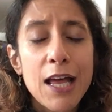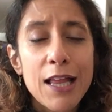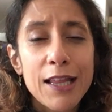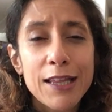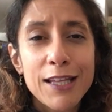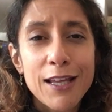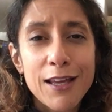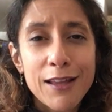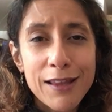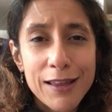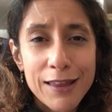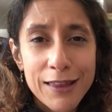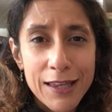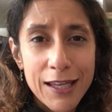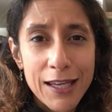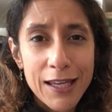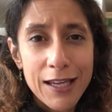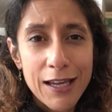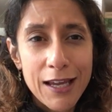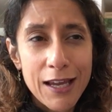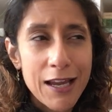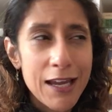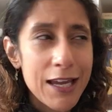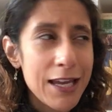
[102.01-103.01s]
The other
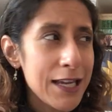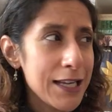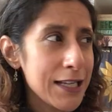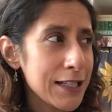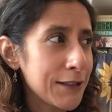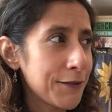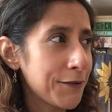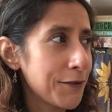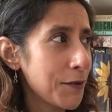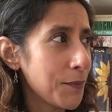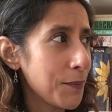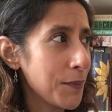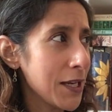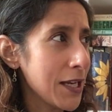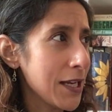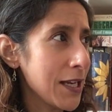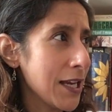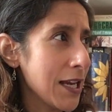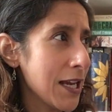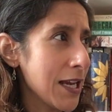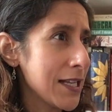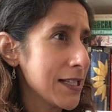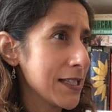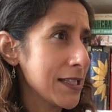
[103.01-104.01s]
thing is, for
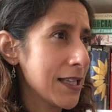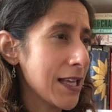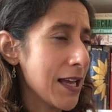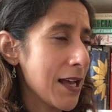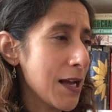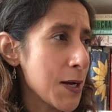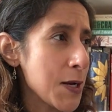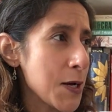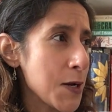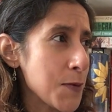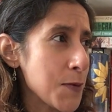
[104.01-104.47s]
me, is that